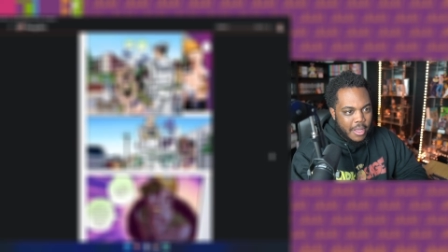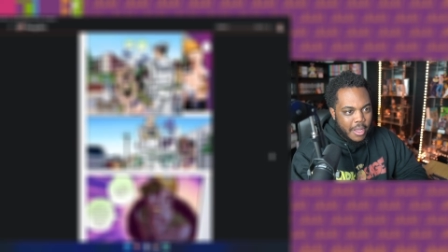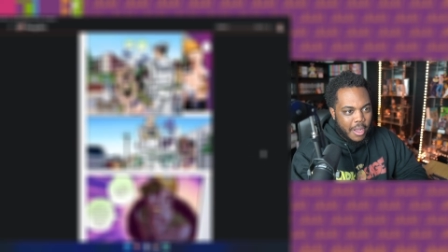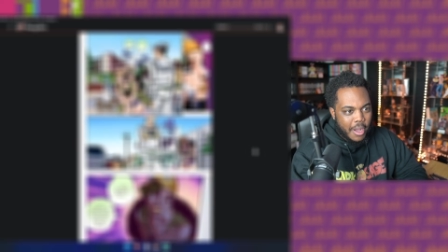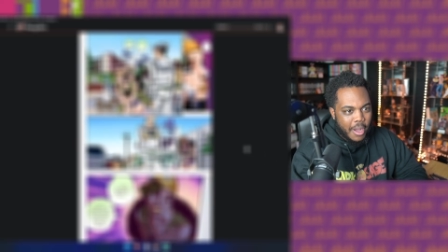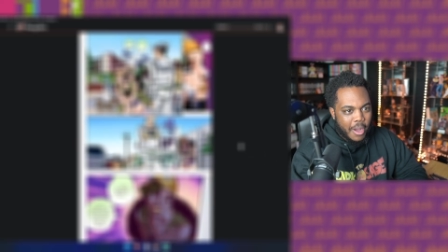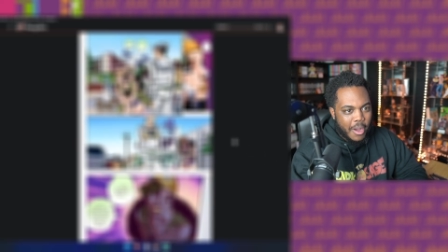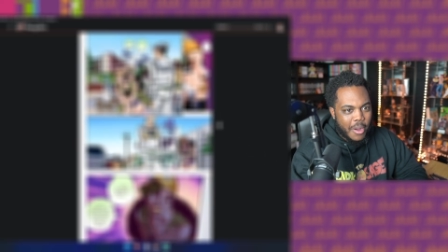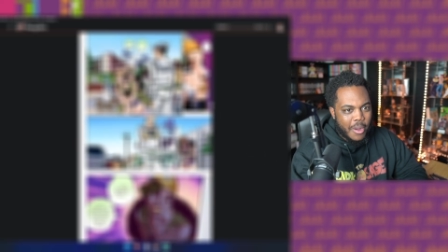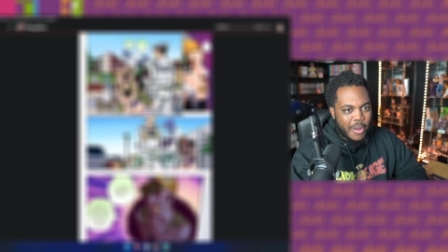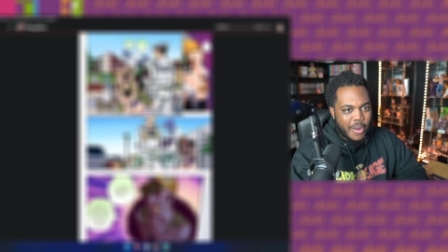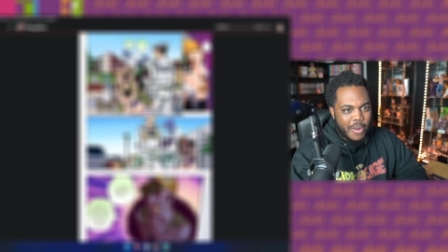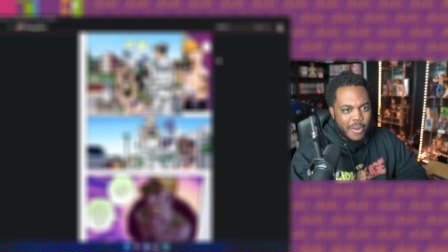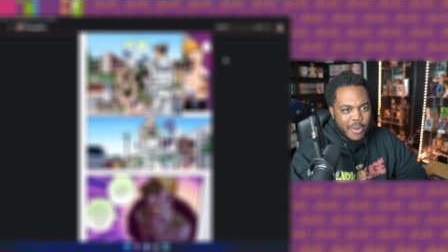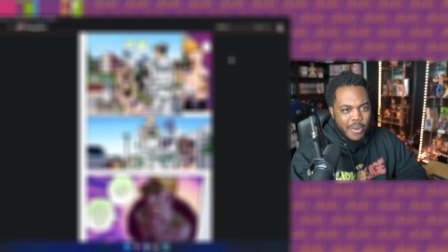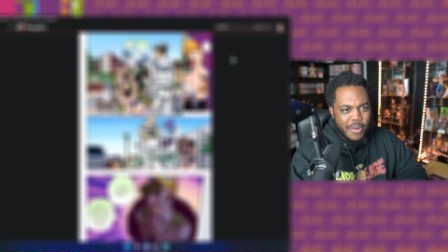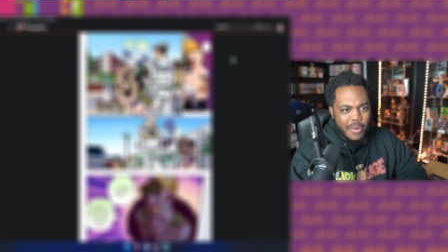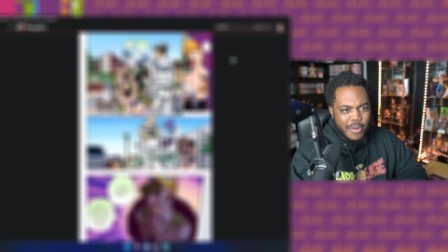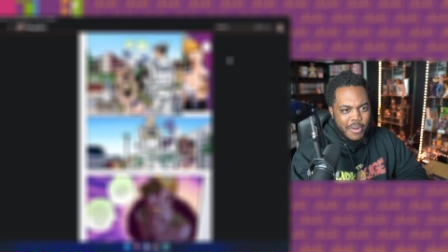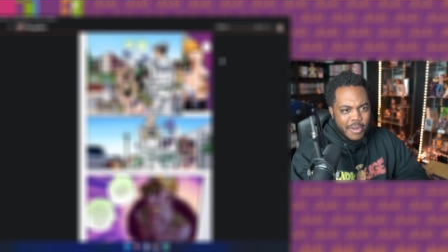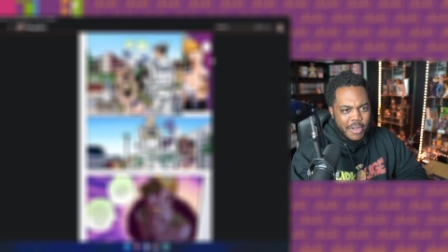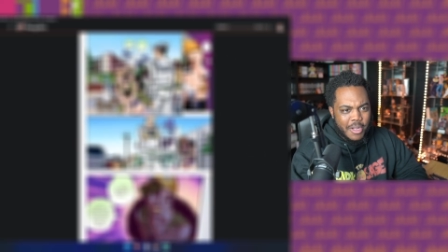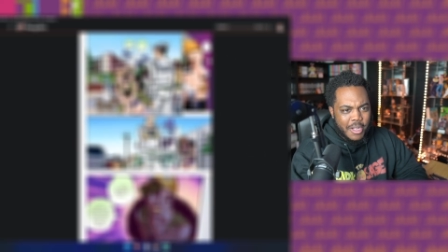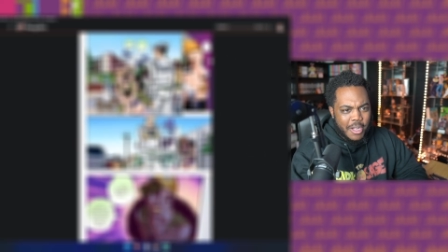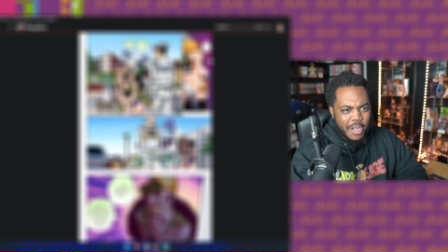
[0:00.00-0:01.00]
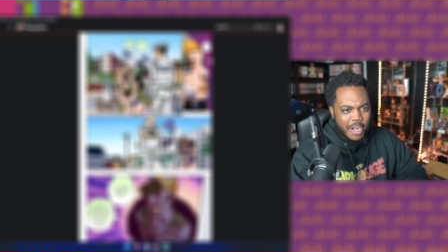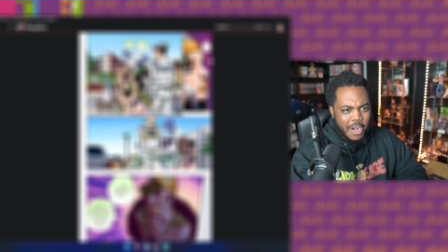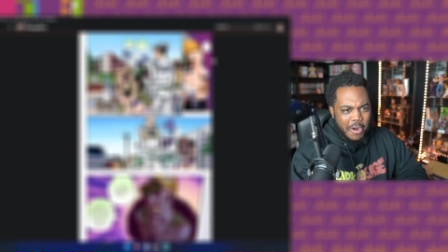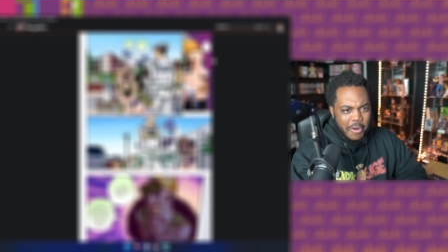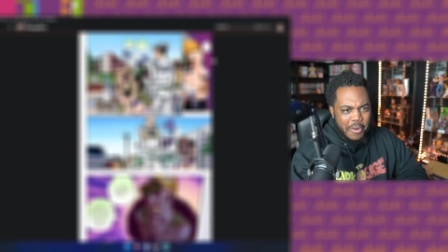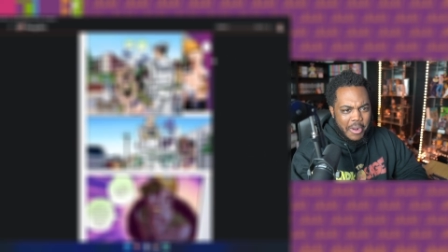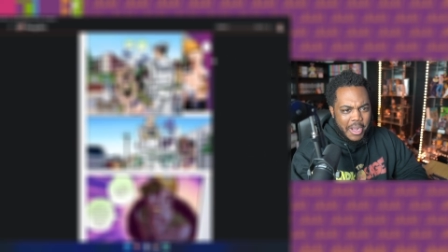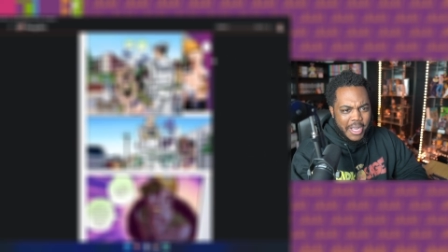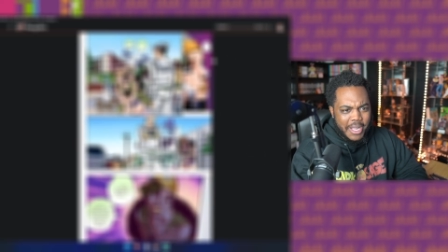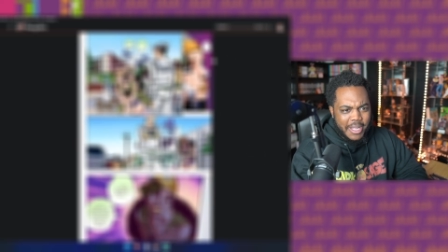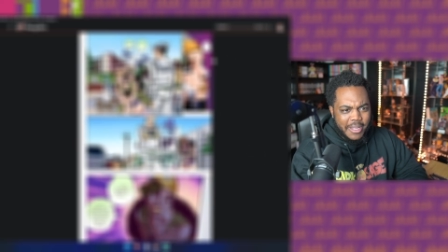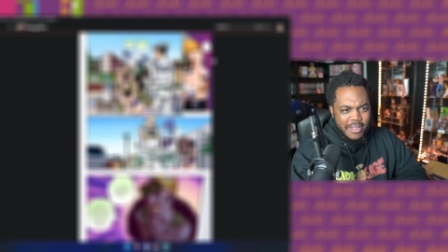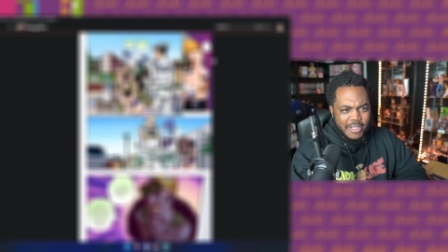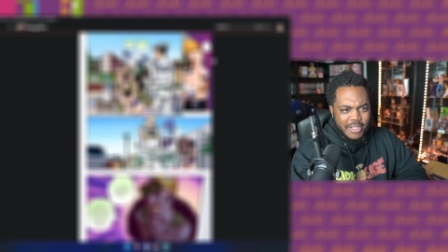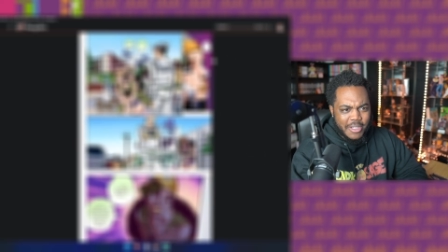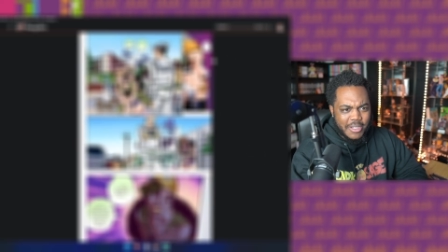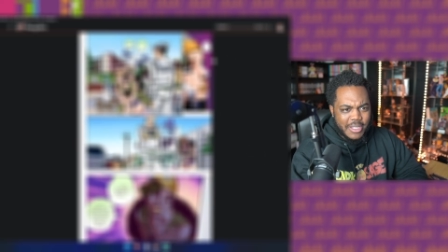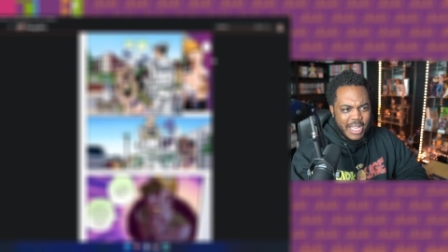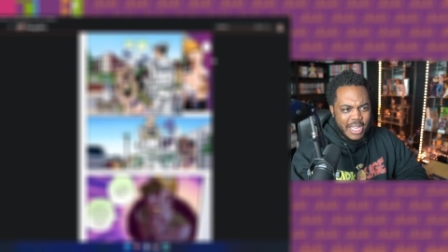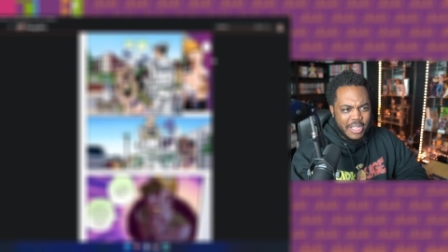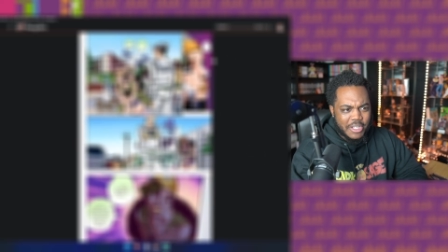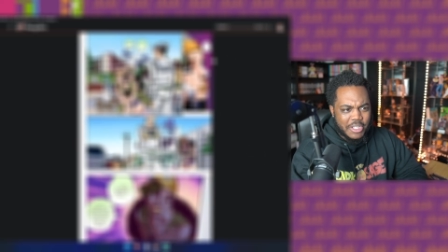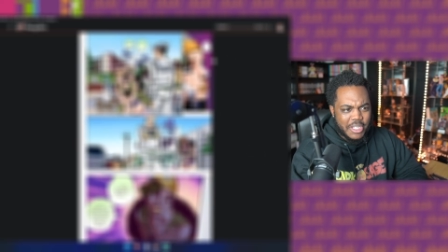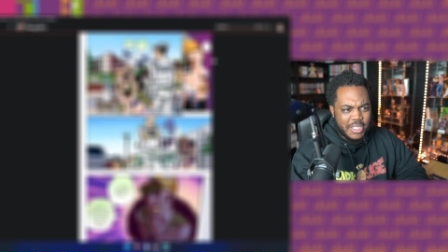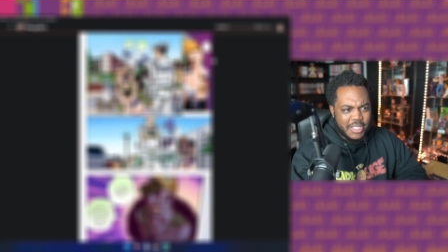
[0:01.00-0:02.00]
Oh, all right. So
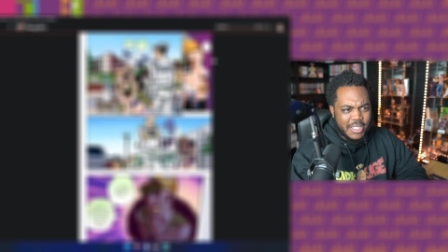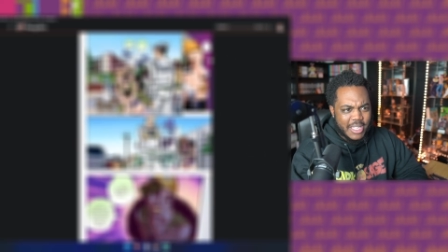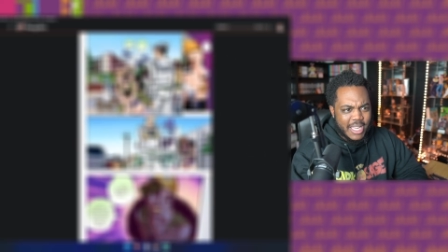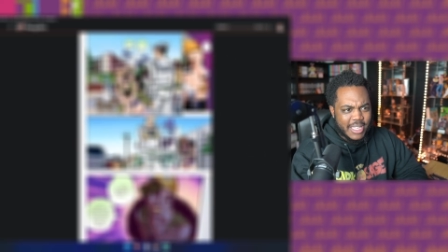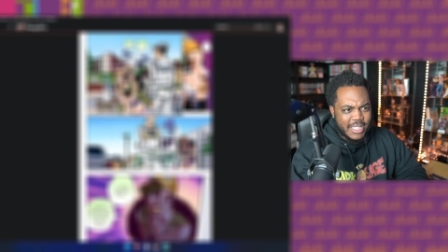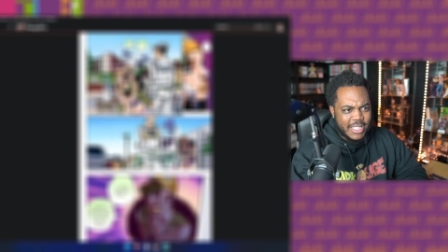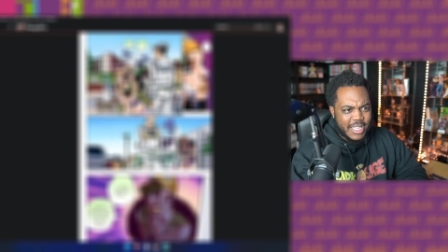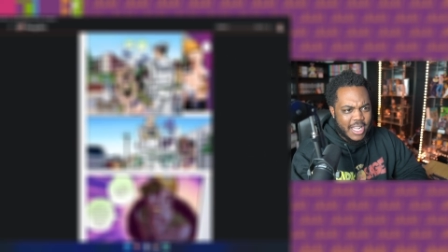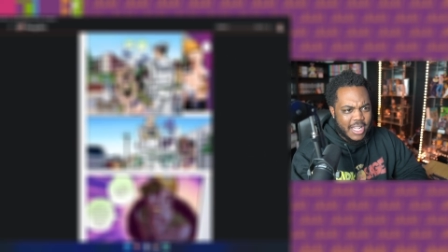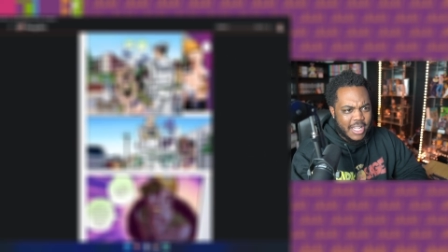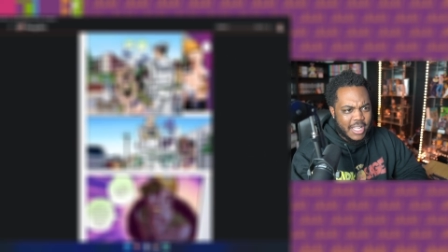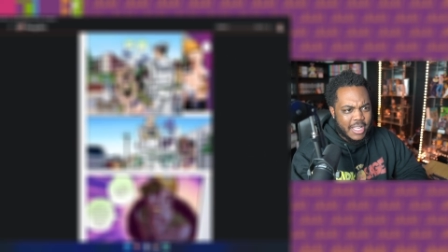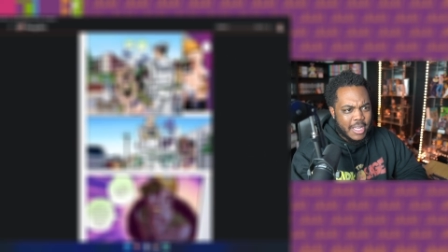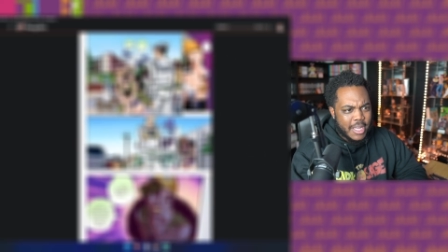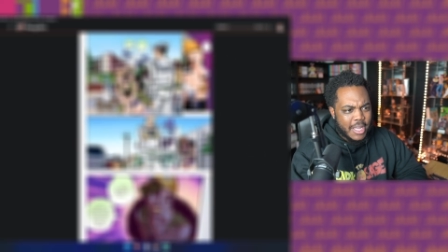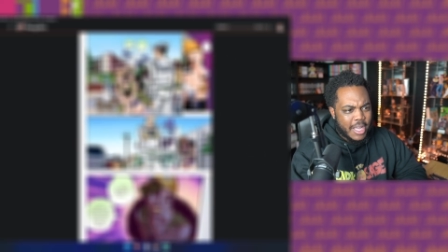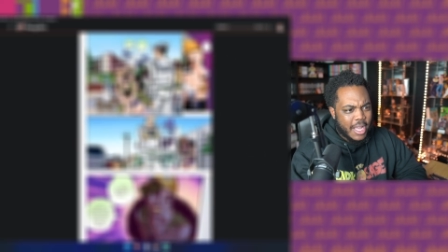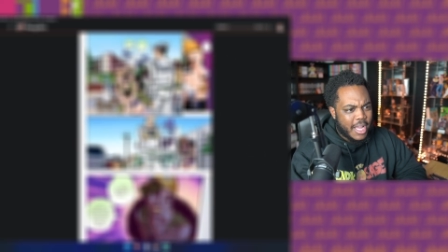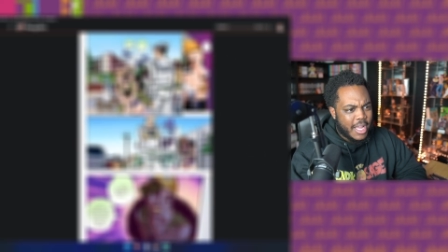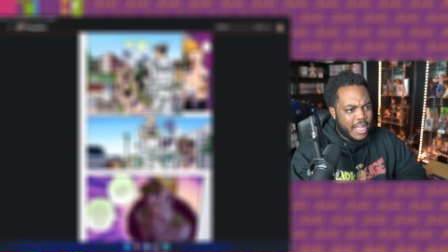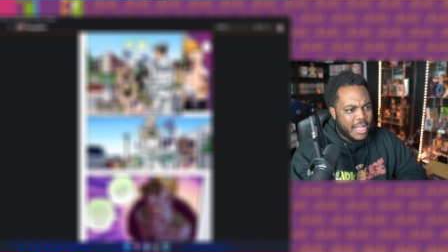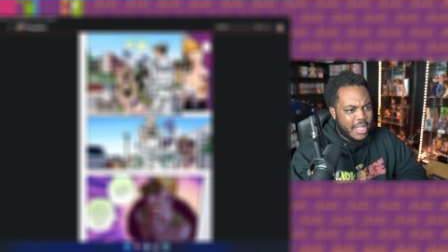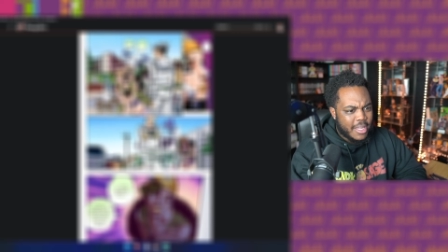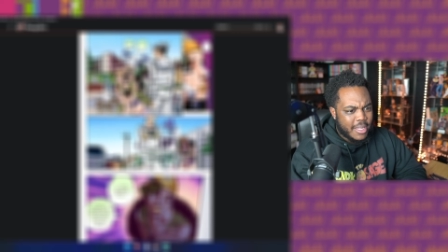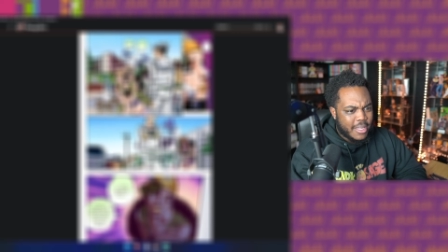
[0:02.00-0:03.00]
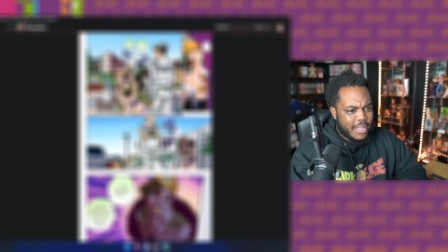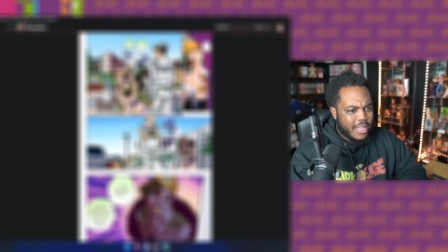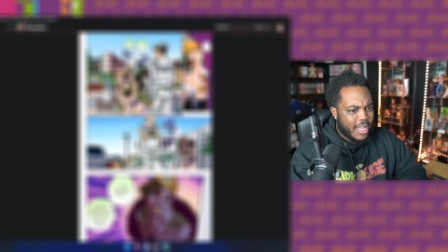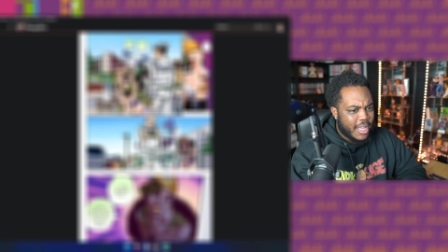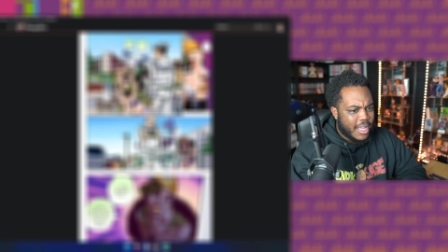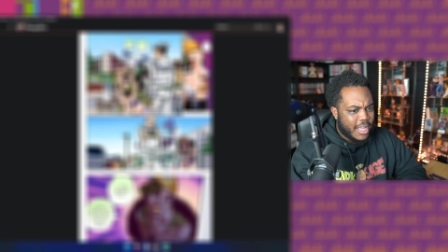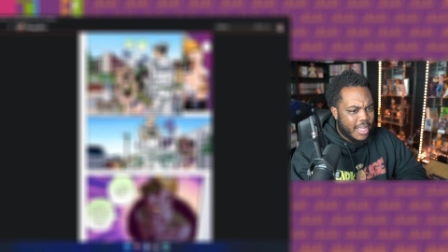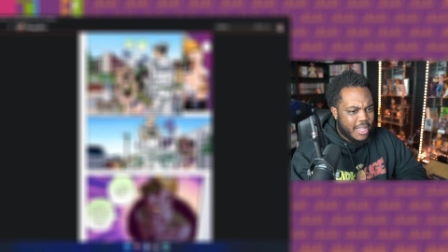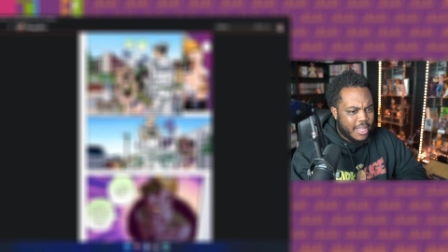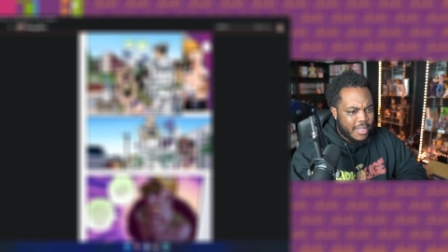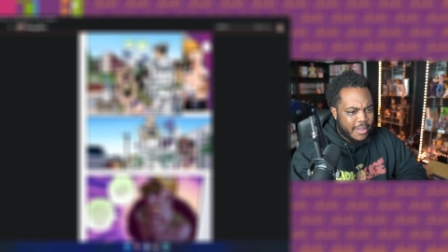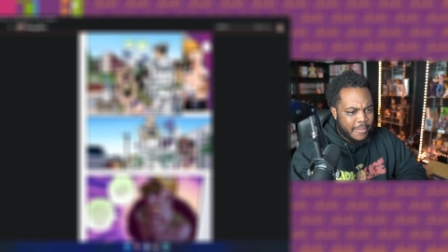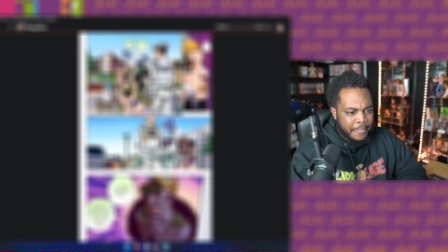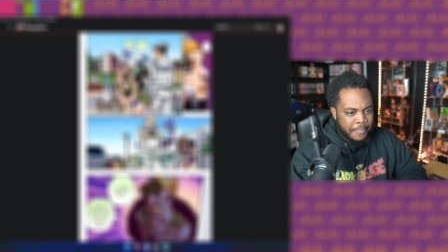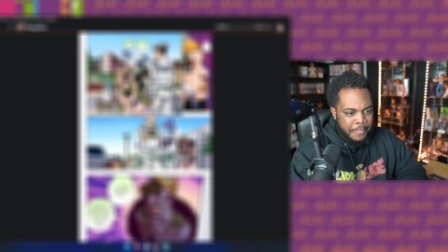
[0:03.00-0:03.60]
now she's exhaling. Uh uh.